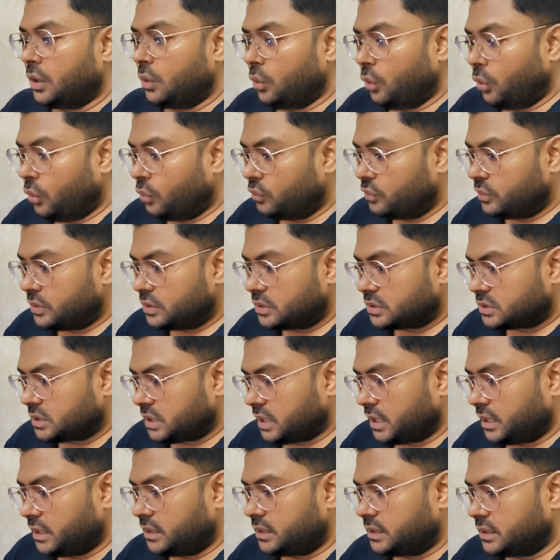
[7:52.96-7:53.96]

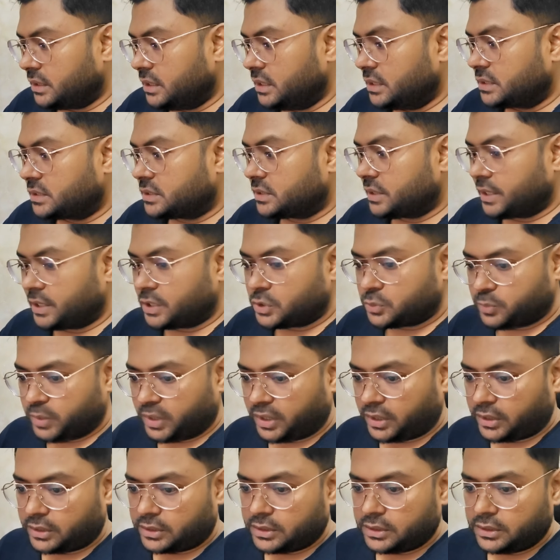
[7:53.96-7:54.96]
oversight is
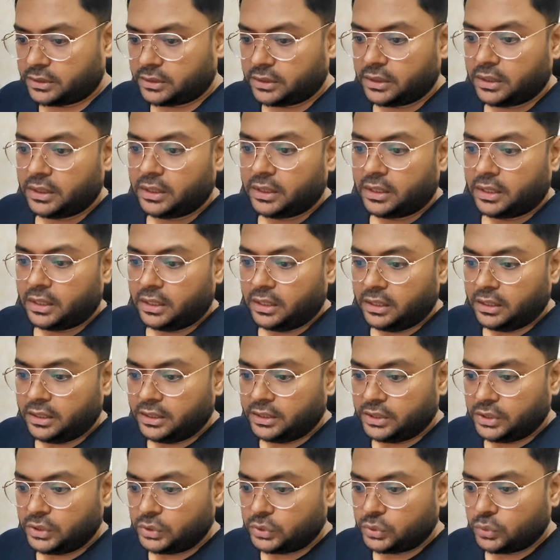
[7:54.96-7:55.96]
expected,
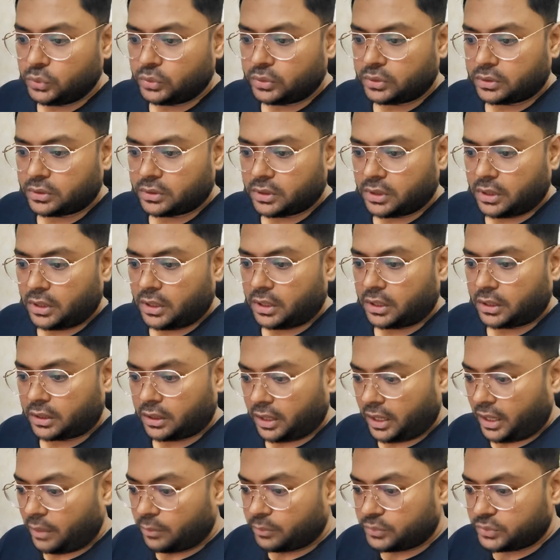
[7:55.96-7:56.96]
leading to
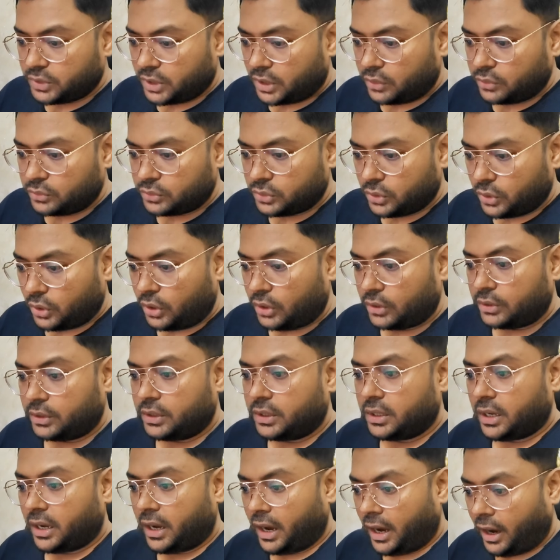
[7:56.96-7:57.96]
clamp down on
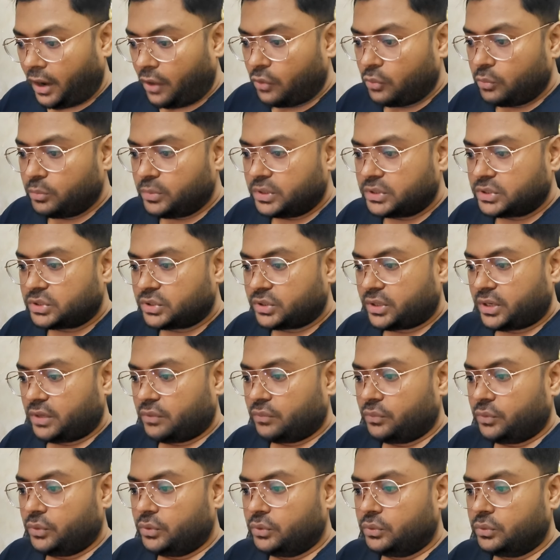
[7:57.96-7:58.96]
how much
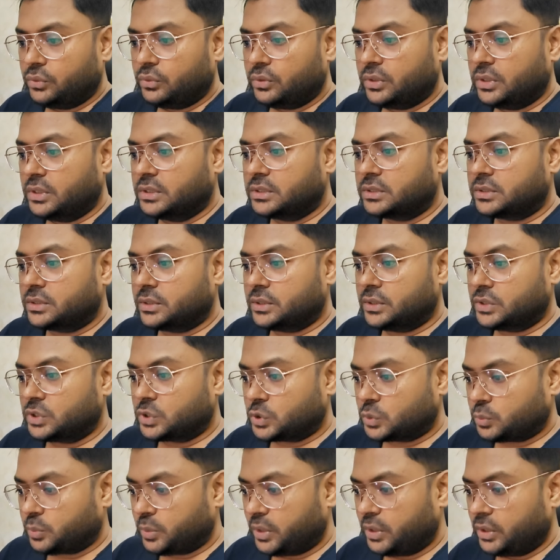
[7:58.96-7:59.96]
revenue is
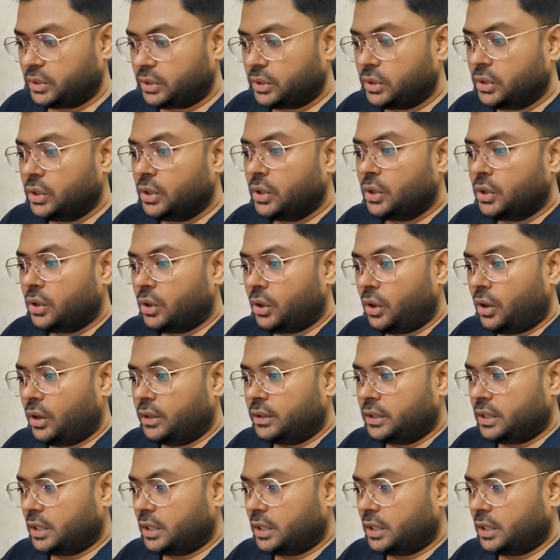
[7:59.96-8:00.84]
spent on